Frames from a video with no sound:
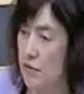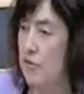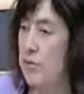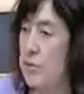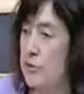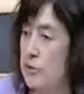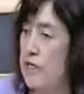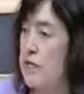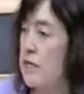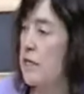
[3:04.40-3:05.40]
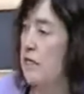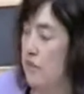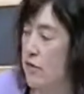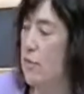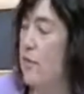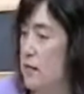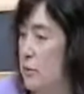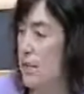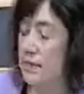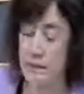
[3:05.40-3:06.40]
governments will need to deliver by
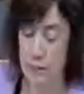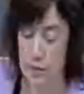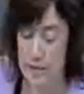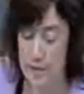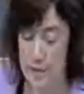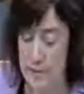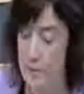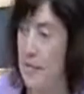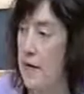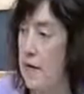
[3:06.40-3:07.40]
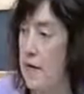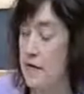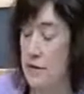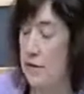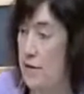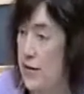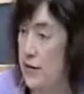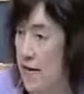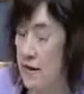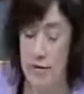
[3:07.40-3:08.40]
2020. It's 3
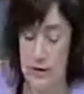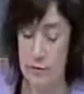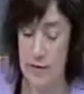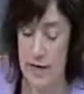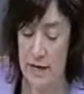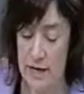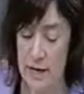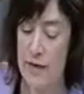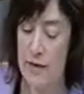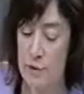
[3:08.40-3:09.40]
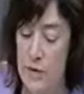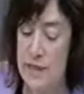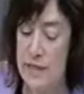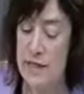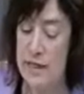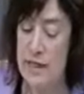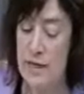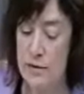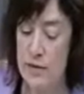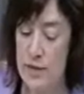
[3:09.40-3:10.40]
elections away, and we need
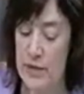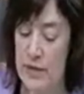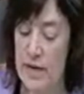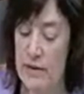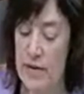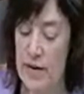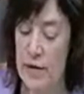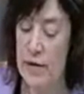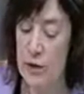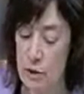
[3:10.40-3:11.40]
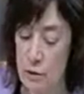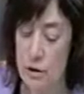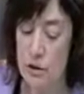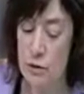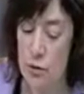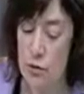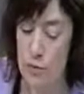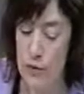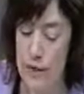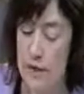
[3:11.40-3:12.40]
today to bring the day of action closer to
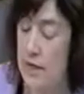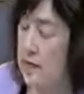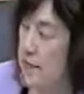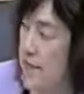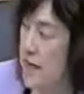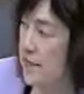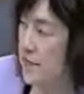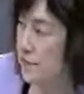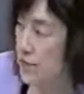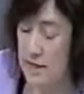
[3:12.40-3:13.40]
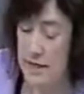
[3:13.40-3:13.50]
home, to the SNP